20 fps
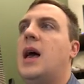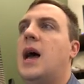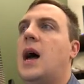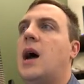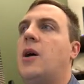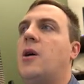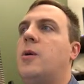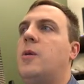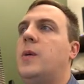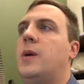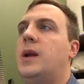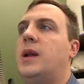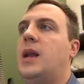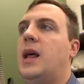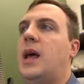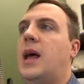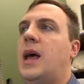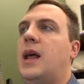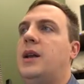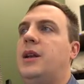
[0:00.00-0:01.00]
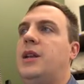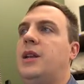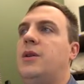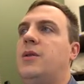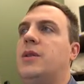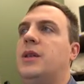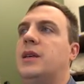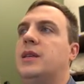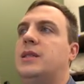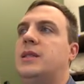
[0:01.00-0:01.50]
How we would
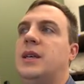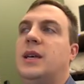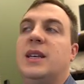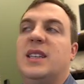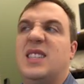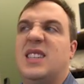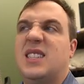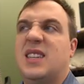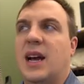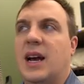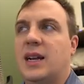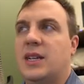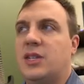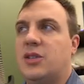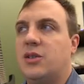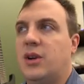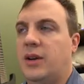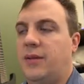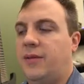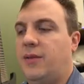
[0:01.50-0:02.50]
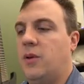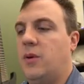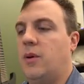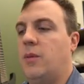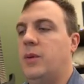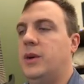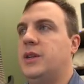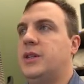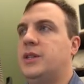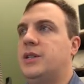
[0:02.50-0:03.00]
do this is it's kind of straightforward.
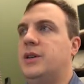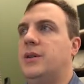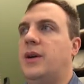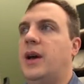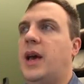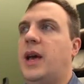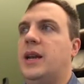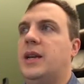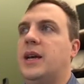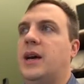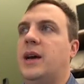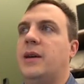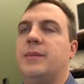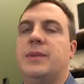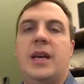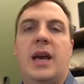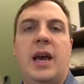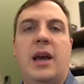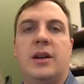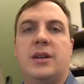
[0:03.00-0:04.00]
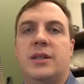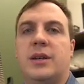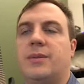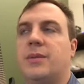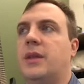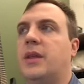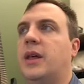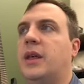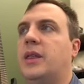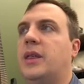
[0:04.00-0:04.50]
We just do a times a or
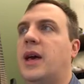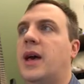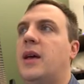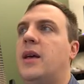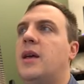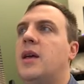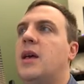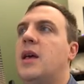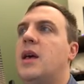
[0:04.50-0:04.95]
something like that.